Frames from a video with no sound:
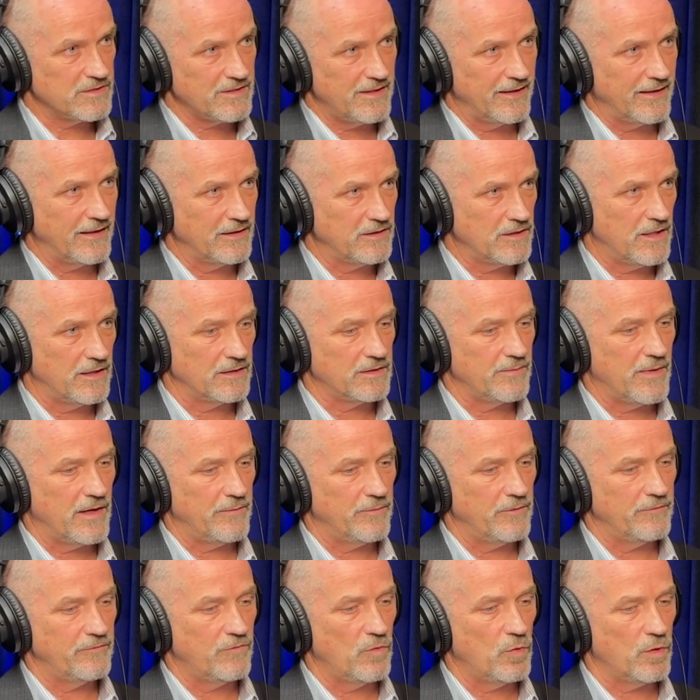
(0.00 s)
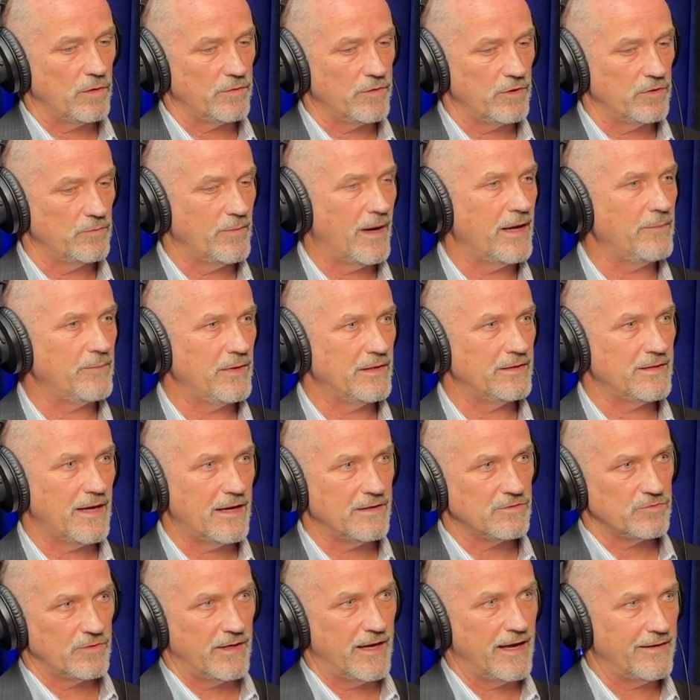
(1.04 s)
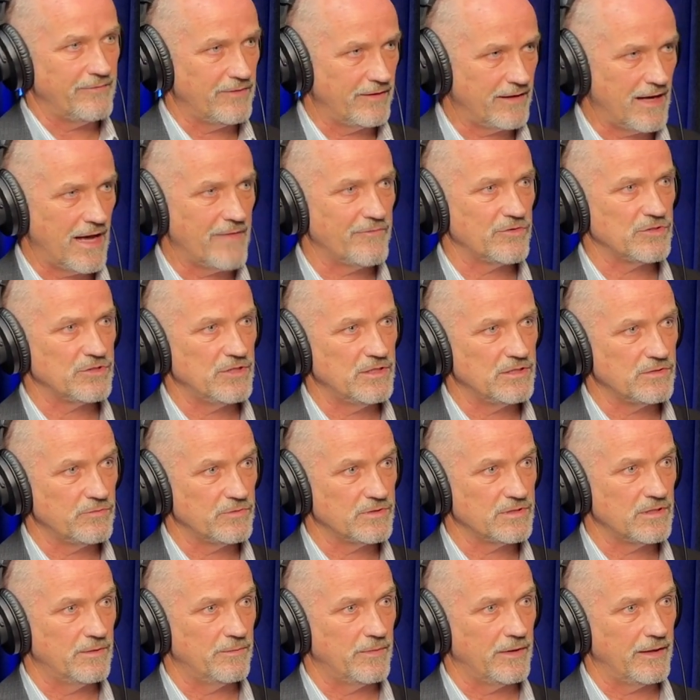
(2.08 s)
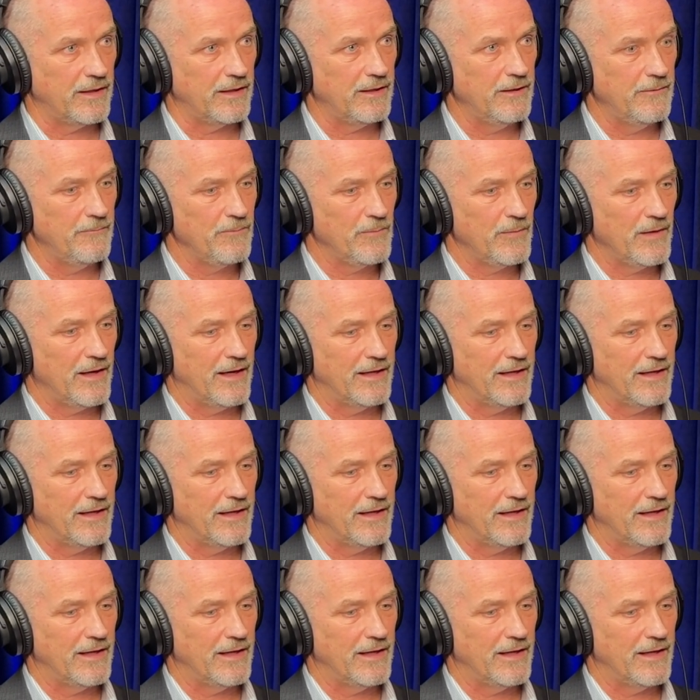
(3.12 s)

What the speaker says: just like I talked about before, there might be times where I have a conversation with somebody